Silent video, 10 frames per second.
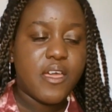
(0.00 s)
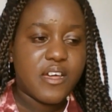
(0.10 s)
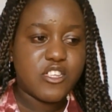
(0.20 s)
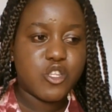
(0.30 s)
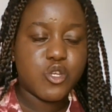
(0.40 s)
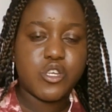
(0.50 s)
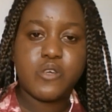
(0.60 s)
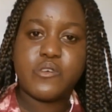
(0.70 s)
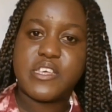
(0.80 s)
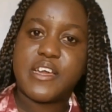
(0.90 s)
And so he
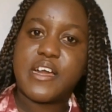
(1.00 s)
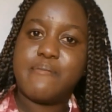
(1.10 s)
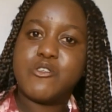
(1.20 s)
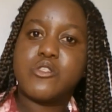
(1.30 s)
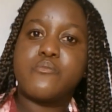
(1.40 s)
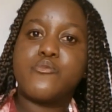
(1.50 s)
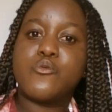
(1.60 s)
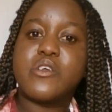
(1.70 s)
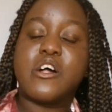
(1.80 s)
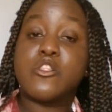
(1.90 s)
was like, come into the
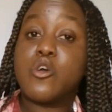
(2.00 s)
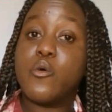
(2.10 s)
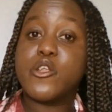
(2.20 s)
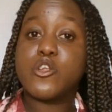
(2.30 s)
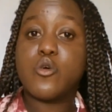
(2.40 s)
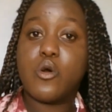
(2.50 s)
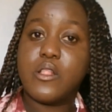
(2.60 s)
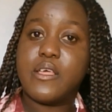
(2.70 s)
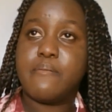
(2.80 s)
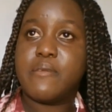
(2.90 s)
booth, I'll go and call
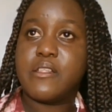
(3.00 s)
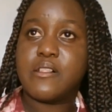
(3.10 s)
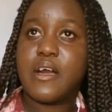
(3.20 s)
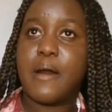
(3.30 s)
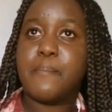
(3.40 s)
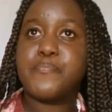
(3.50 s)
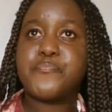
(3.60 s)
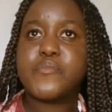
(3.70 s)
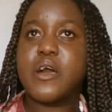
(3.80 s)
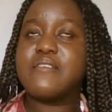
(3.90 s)
him, he'll come.
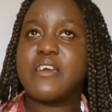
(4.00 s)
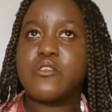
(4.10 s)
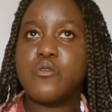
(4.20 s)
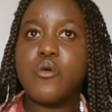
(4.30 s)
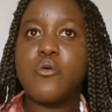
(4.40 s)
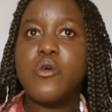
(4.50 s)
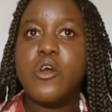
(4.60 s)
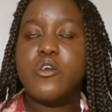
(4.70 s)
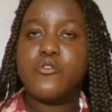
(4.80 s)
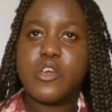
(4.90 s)
I was like, no,
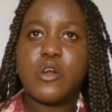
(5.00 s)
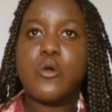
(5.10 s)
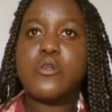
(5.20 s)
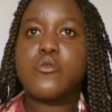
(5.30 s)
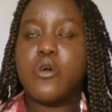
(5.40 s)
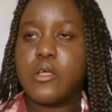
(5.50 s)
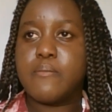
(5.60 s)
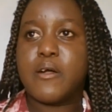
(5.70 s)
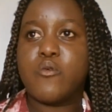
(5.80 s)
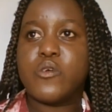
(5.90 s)
you can go and call him,
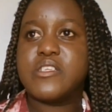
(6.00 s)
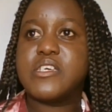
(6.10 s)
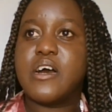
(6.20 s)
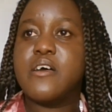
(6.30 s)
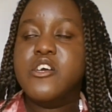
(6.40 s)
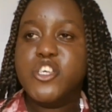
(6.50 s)
I'll wait here.